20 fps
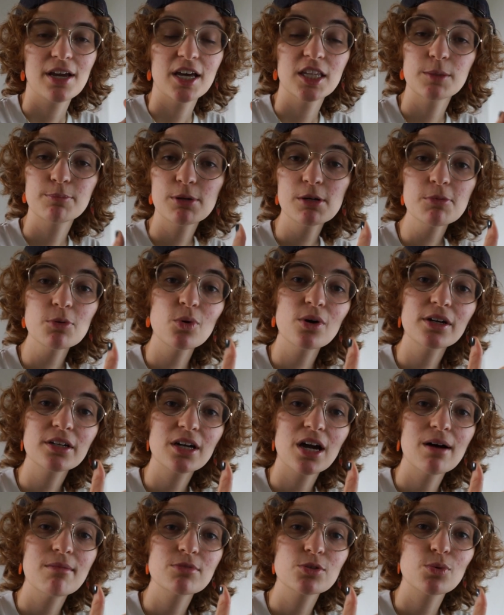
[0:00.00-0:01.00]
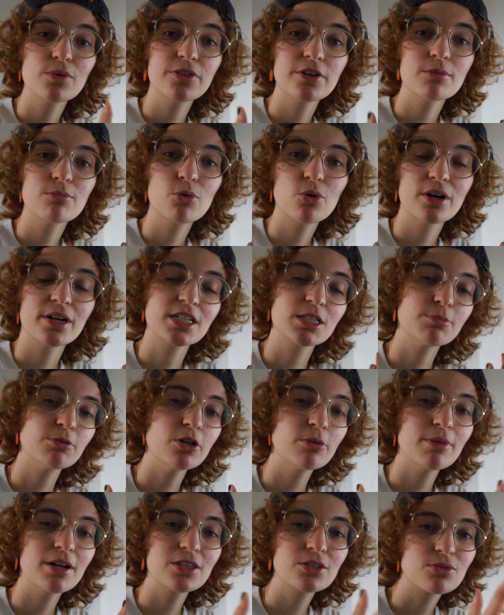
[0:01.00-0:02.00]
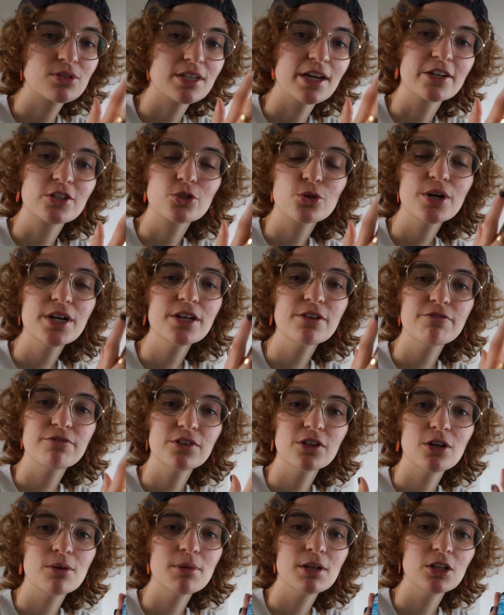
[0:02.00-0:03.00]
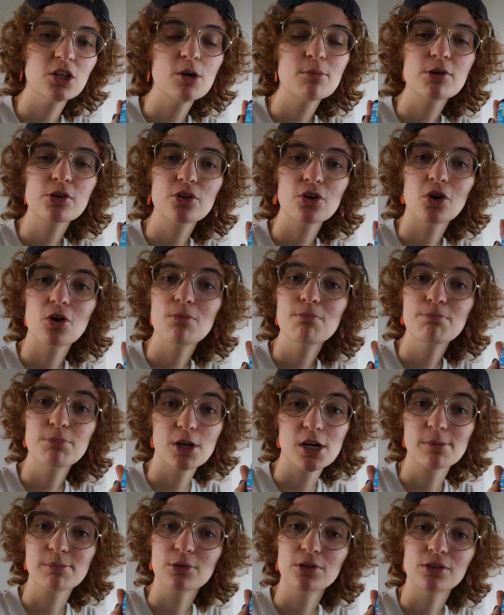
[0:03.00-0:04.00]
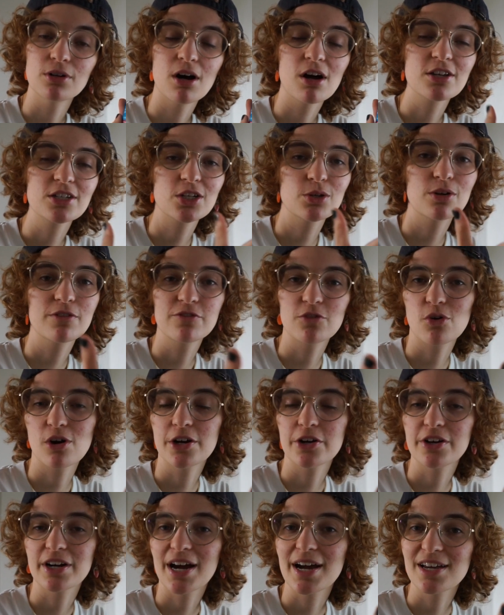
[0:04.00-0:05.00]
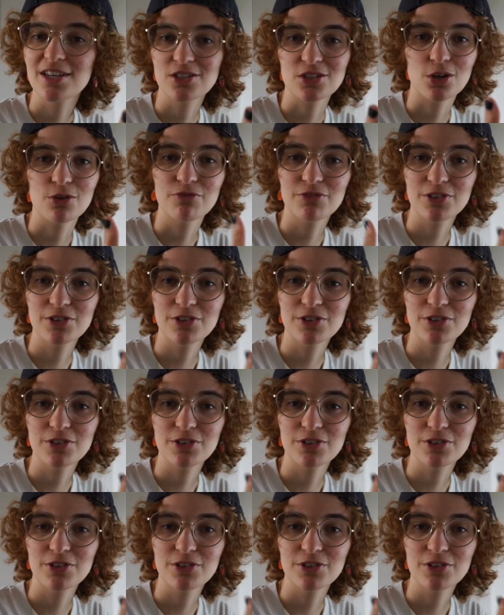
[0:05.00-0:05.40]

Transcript: And the purple one comes with their more experimental / creative film, Lomochrome Purple, also a 400 ISO